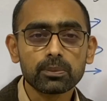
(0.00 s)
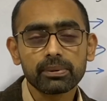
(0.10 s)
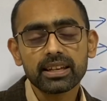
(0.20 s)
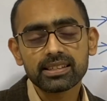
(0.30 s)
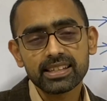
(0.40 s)

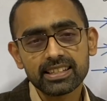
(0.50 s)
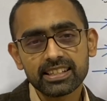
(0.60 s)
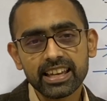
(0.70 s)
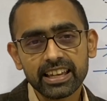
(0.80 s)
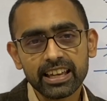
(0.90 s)
UPSC is
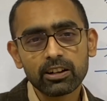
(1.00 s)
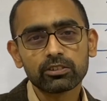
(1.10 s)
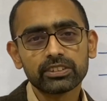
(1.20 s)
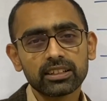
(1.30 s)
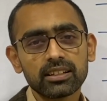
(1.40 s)
taking
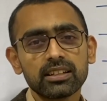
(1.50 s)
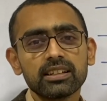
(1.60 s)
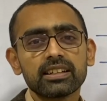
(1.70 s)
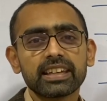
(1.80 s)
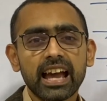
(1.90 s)
of the
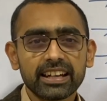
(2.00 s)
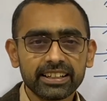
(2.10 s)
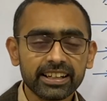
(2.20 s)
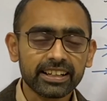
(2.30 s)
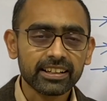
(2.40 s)

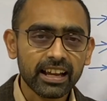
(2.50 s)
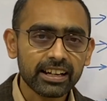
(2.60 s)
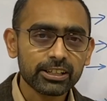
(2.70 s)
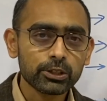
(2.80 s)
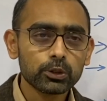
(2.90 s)
candidate,
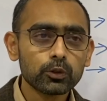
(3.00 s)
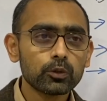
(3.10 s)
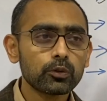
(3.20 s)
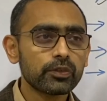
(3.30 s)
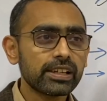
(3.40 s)
and you
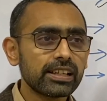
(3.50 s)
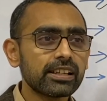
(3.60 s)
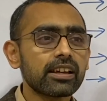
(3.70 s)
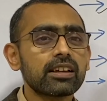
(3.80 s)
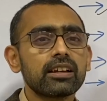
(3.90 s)

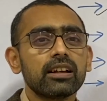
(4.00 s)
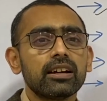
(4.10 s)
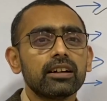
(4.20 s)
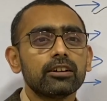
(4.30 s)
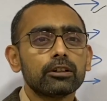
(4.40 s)
will
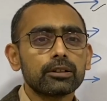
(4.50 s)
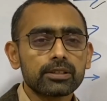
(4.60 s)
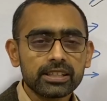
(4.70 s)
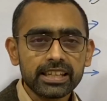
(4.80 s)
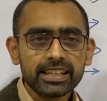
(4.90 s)

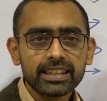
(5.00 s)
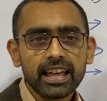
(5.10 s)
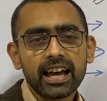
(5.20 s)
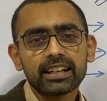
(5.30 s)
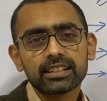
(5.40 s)
see
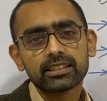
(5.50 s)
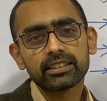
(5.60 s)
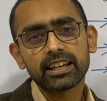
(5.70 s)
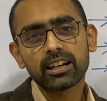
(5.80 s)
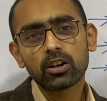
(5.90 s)
that
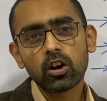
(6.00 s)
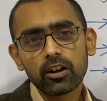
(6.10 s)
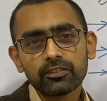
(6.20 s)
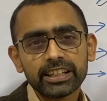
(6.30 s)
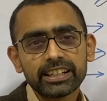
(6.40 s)
there are a lot
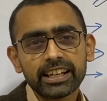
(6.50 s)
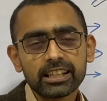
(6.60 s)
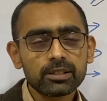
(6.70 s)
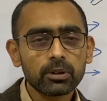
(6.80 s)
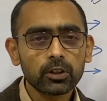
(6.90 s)
of
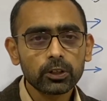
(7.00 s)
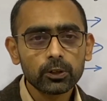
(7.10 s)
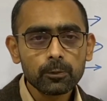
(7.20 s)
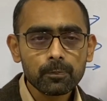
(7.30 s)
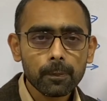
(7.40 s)
details about
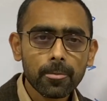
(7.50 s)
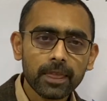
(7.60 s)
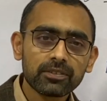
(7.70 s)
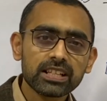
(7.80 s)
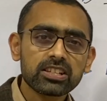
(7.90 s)
you
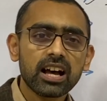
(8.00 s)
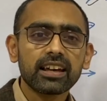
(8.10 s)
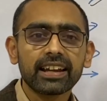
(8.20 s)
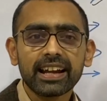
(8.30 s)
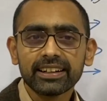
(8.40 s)
which are
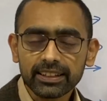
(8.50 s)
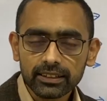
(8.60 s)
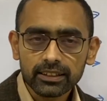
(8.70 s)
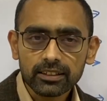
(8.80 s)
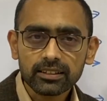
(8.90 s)

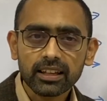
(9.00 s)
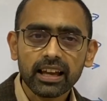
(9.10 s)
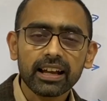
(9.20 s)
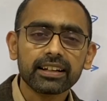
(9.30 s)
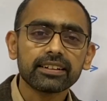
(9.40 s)
entered
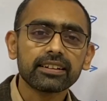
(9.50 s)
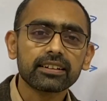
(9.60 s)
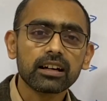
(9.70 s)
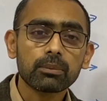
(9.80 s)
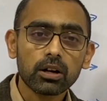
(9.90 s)
and
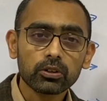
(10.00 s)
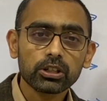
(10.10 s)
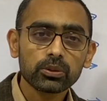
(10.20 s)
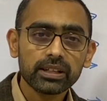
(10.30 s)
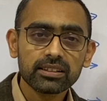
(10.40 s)
about
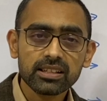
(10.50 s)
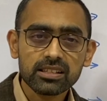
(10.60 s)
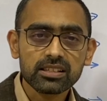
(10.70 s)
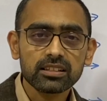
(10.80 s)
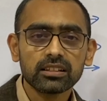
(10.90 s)
you in
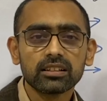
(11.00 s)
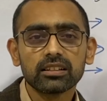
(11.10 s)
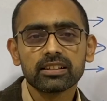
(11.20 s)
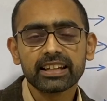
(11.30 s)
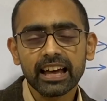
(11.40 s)
this
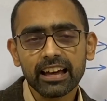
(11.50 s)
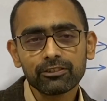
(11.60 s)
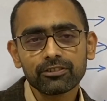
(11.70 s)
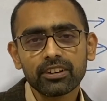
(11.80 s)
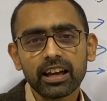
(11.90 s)

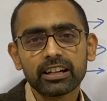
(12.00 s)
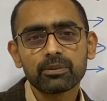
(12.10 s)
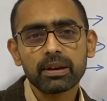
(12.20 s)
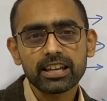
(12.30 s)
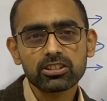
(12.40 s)
DAF, and
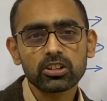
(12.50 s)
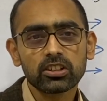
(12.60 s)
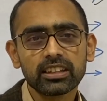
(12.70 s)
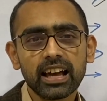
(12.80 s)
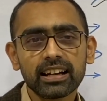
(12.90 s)
based
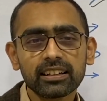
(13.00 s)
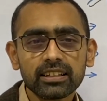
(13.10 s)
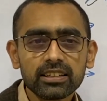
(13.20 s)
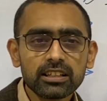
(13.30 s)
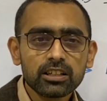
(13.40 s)
on that,
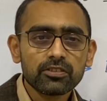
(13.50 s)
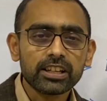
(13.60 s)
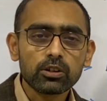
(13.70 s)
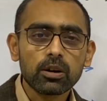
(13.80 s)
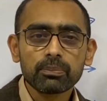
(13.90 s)
when
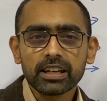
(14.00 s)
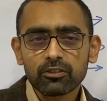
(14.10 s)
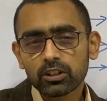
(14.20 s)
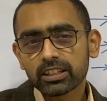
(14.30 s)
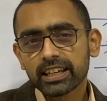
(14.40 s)
you appear
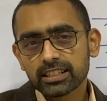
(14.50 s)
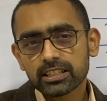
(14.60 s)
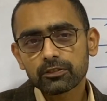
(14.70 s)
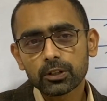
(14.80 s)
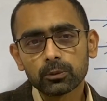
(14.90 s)
for the
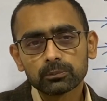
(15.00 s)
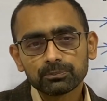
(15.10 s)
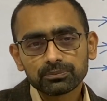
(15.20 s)
interview,